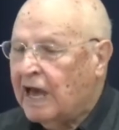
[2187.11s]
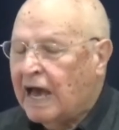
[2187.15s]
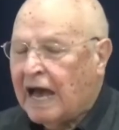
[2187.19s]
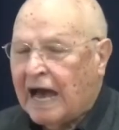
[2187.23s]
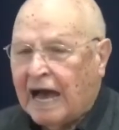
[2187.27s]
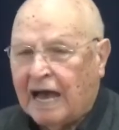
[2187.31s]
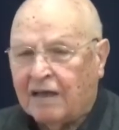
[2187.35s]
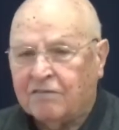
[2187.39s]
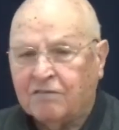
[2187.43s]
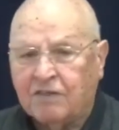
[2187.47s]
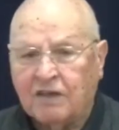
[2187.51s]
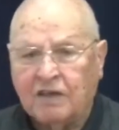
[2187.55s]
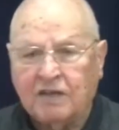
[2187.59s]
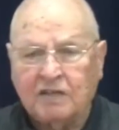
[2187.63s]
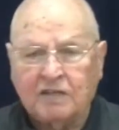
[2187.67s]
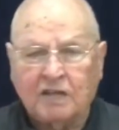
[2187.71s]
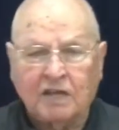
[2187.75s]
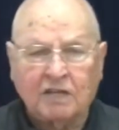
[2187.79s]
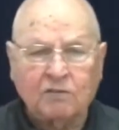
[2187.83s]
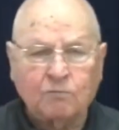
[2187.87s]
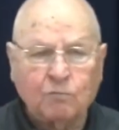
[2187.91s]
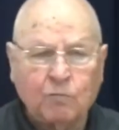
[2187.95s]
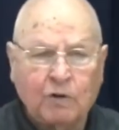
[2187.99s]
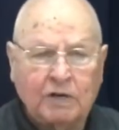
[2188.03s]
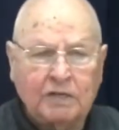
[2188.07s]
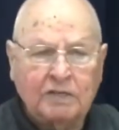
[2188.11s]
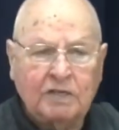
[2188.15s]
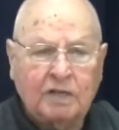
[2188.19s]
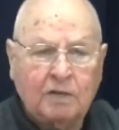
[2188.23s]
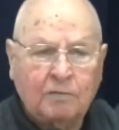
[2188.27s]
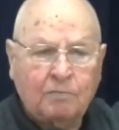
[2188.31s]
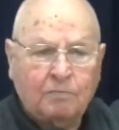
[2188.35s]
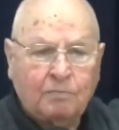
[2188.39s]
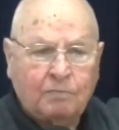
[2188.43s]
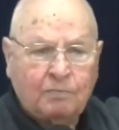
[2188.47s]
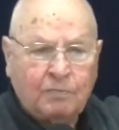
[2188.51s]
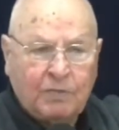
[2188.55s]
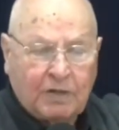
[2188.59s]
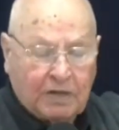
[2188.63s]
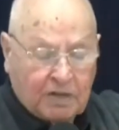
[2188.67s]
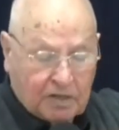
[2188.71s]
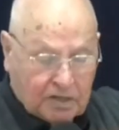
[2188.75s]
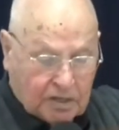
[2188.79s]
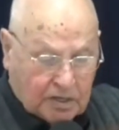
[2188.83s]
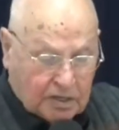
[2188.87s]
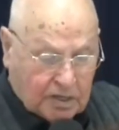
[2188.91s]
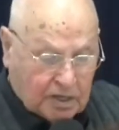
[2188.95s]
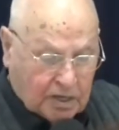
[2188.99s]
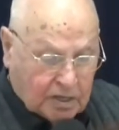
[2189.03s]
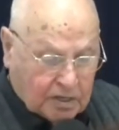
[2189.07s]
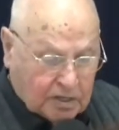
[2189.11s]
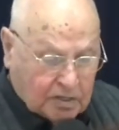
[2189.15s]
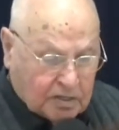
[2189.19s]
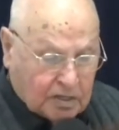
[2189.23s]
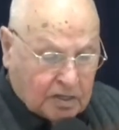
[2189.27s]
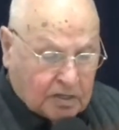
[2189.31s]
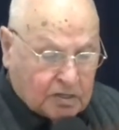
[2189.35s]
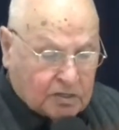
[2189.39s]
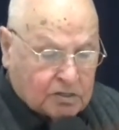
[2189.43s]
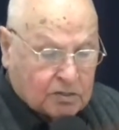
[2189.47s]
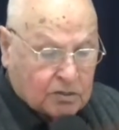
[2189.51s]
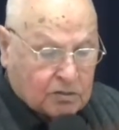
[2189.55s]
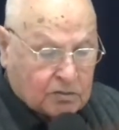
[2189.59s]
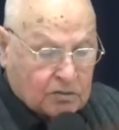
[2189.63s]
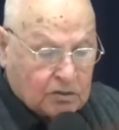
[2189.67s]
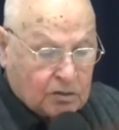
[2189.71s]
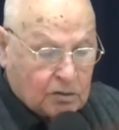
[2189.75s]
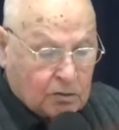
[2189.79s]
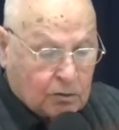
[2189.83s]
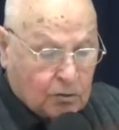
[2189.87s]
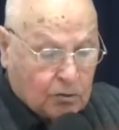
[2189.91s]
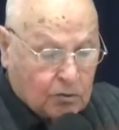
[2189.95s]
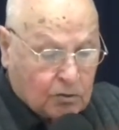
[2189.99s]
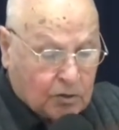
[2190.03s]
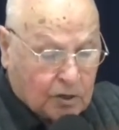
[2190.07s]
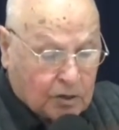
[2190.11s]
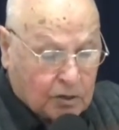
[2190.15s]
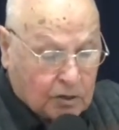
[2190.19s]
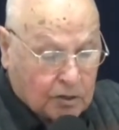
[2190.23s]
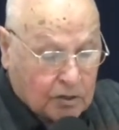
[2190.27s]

I think that when Luke